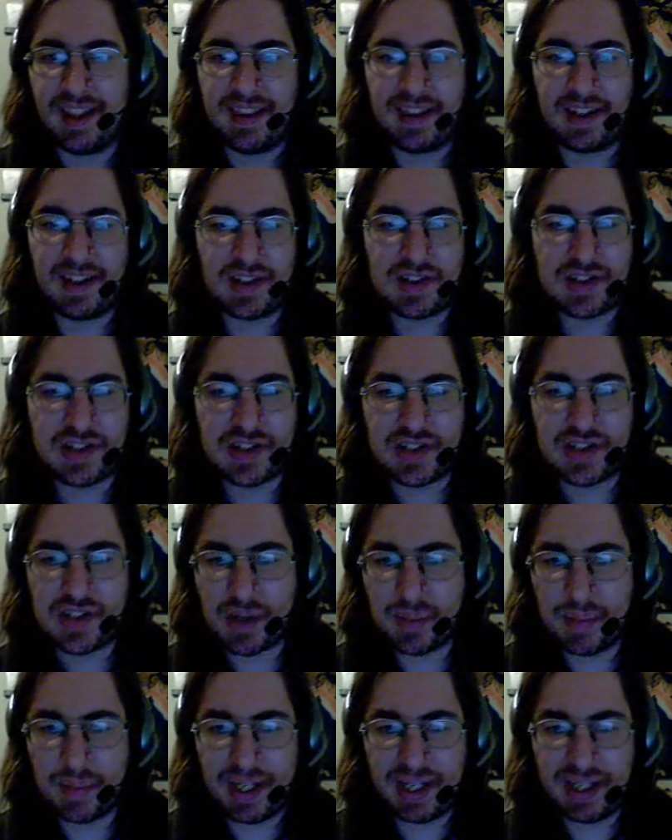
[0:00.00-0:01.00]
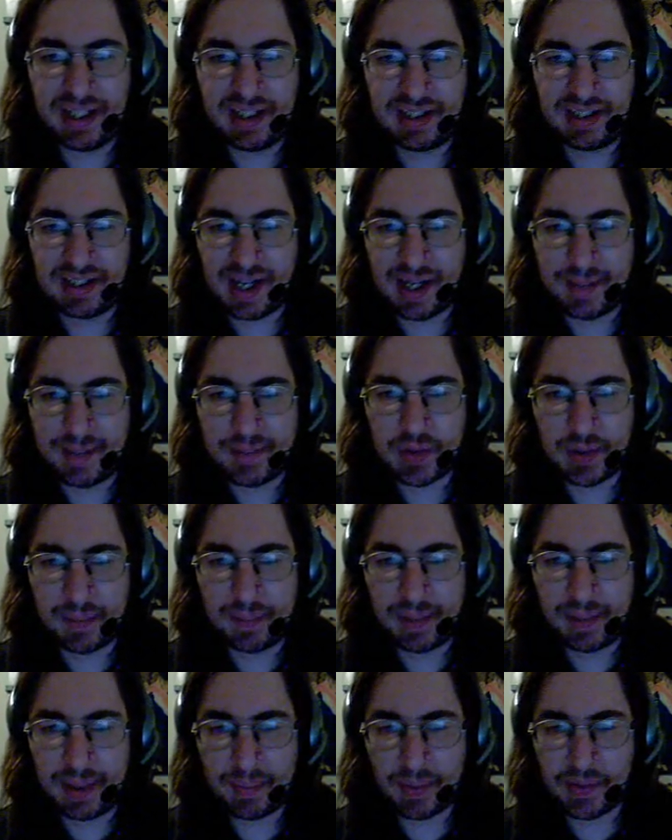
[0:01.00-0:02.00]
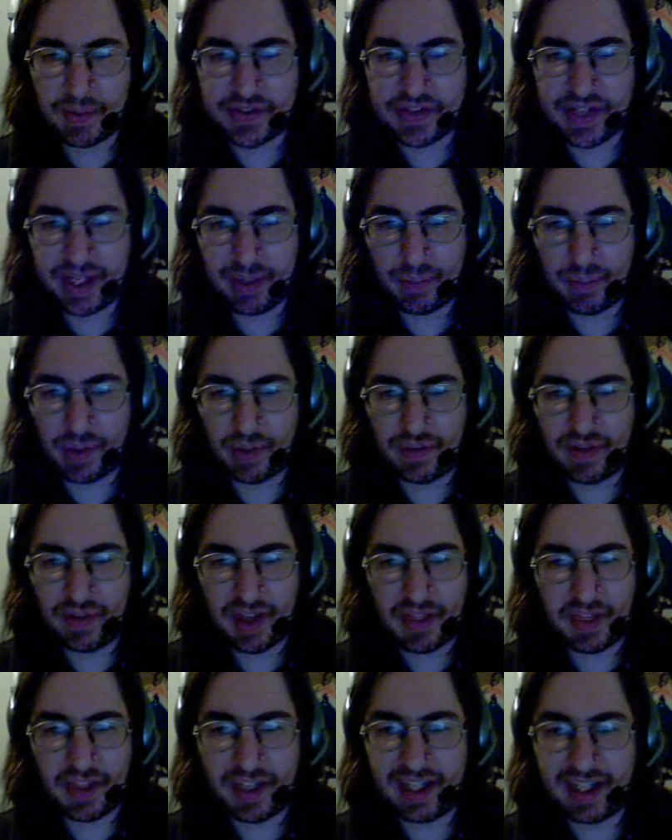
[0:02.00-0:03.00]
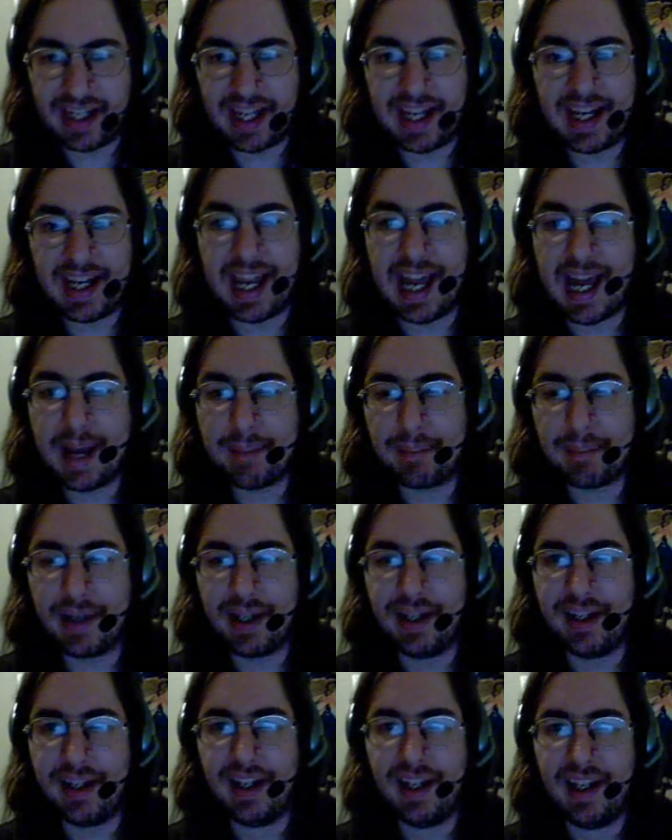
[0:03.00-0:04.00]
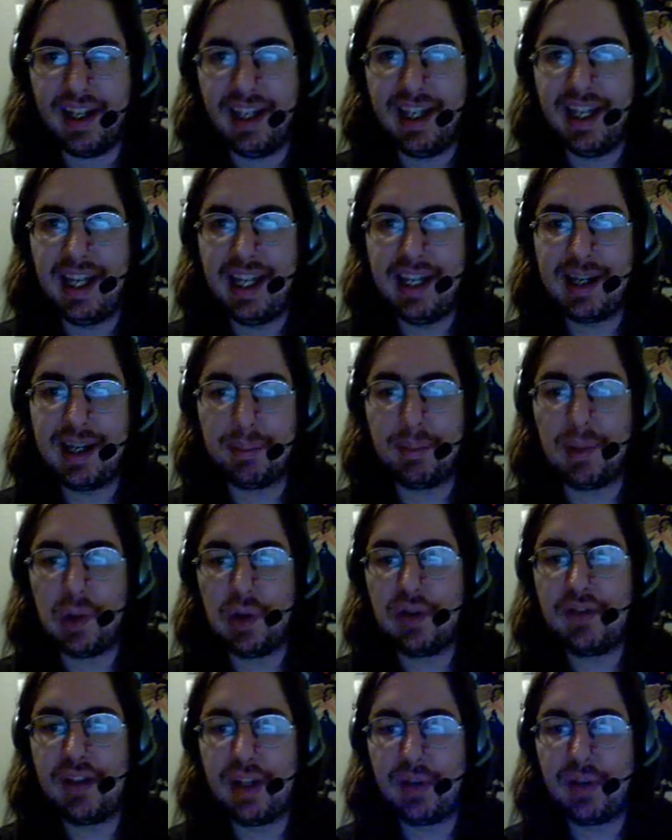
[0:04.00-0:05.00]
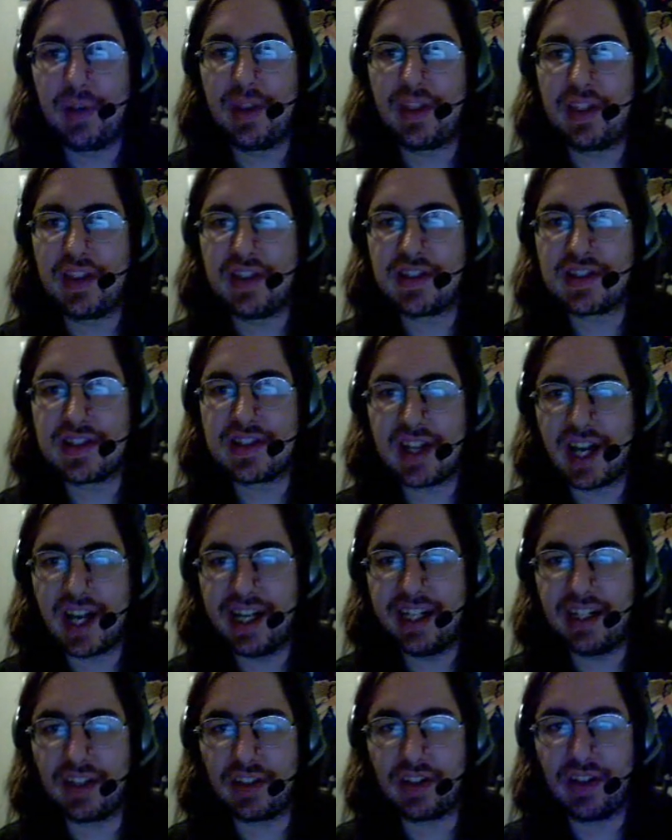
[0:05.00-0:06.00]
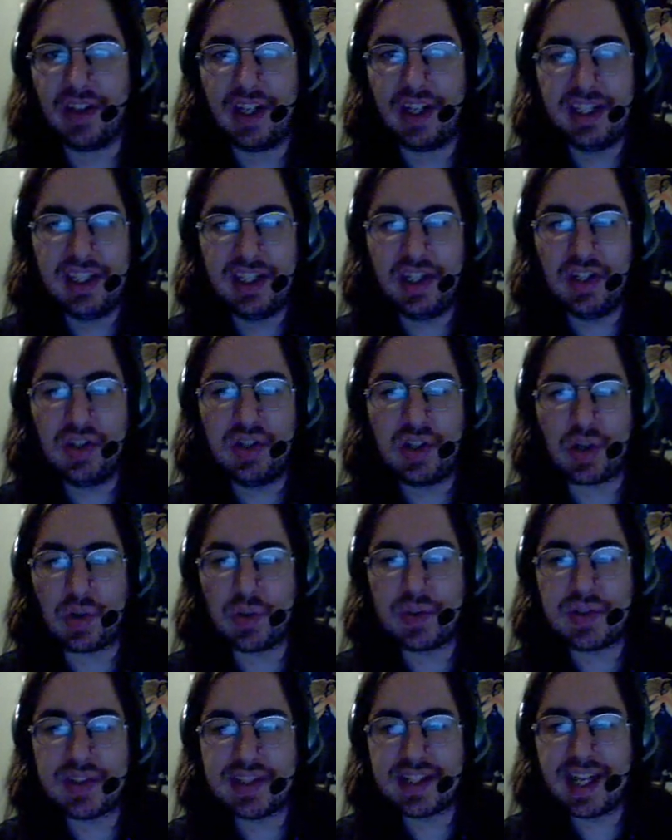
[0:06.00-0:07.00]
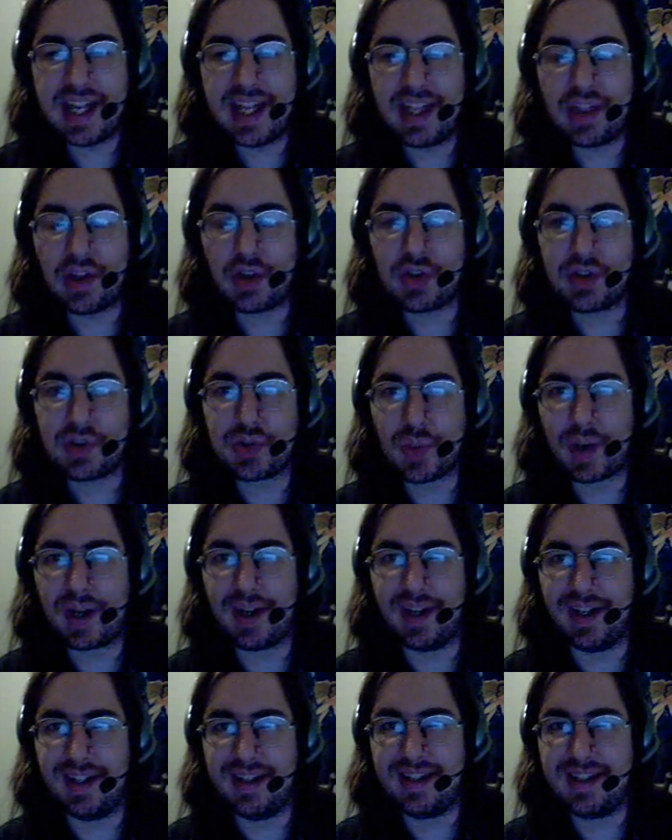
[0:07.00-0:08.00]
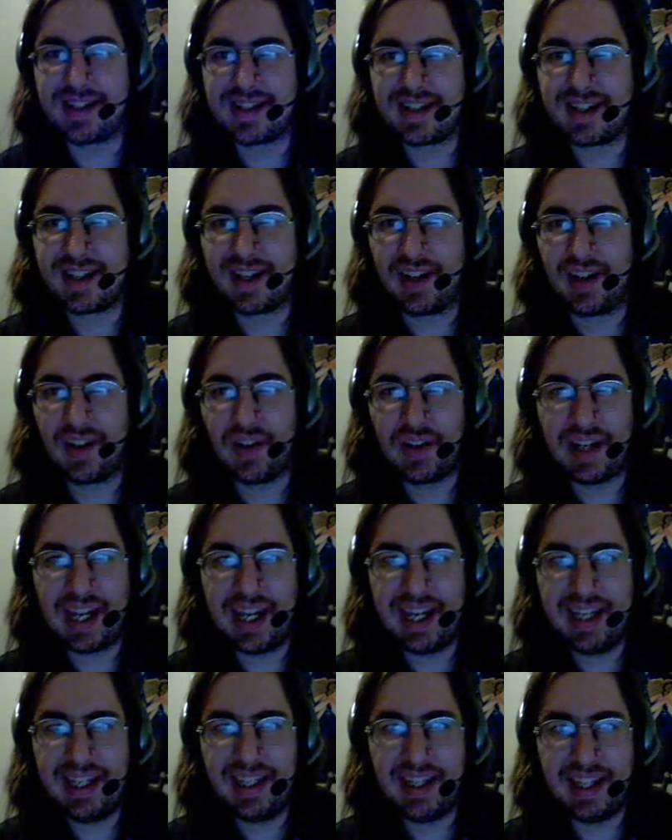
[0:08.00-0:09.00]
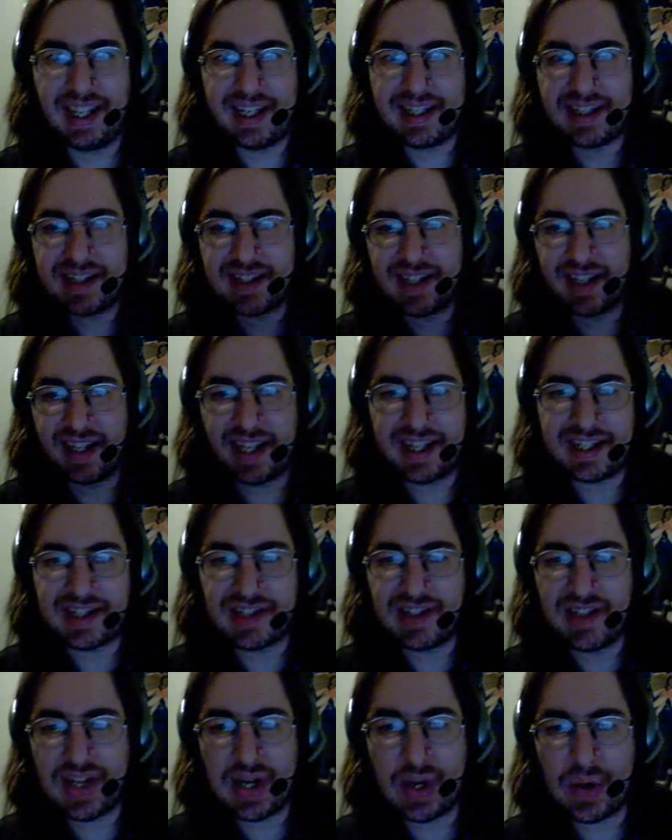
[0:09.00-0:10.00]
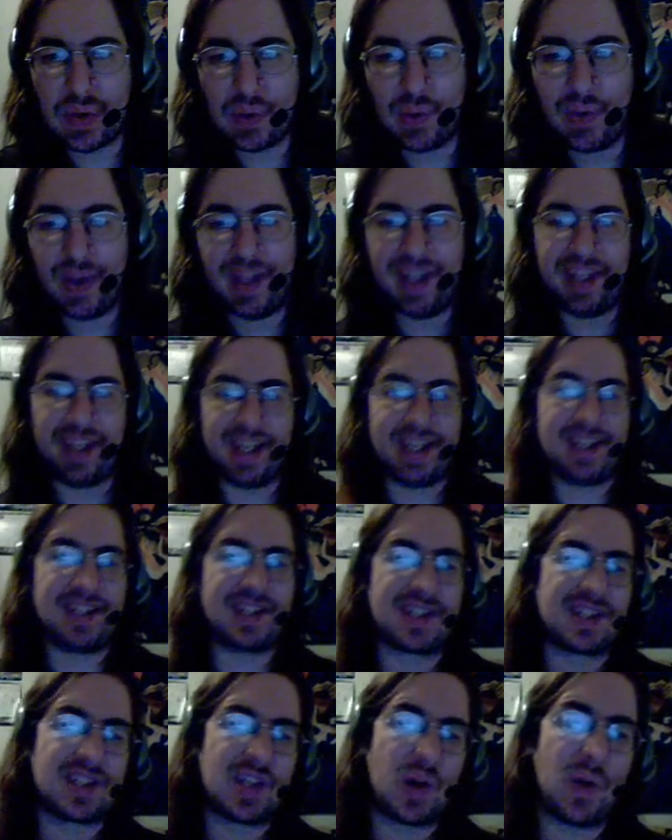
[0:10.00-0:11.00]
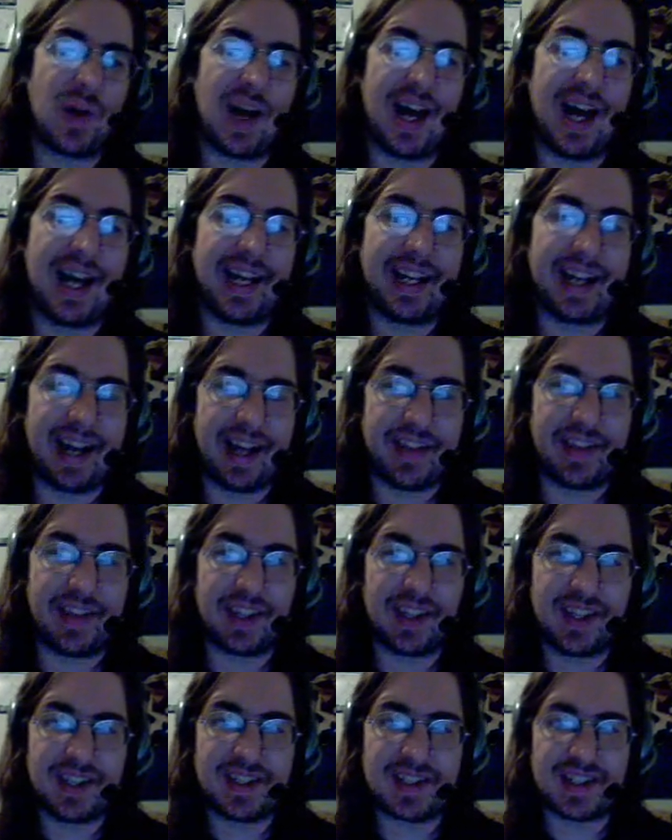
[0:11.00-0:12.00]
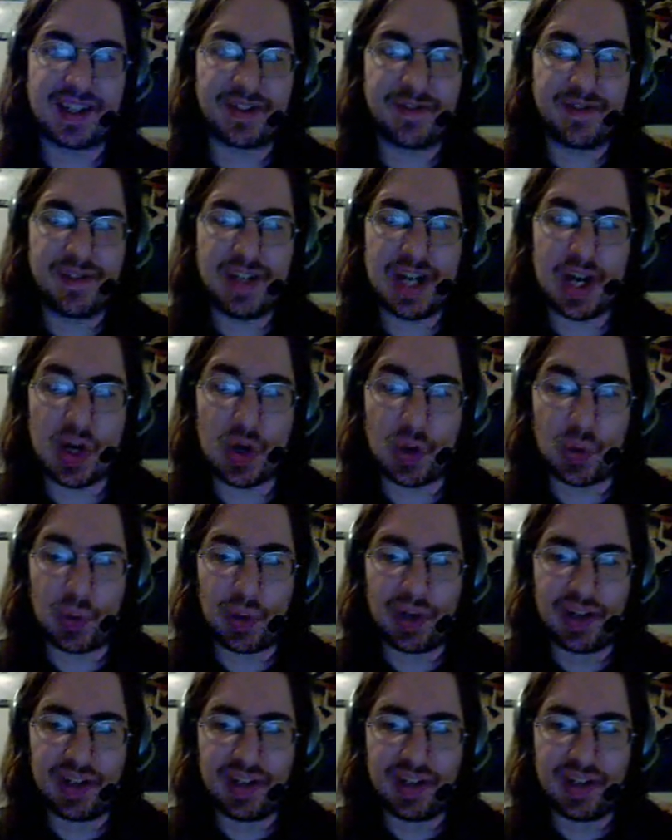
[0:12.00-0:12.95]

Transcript: There are so many times when people say, well, nothing can happen. In a movie with this title, you don't say those words. Okay? That's no. That is so high on the list of no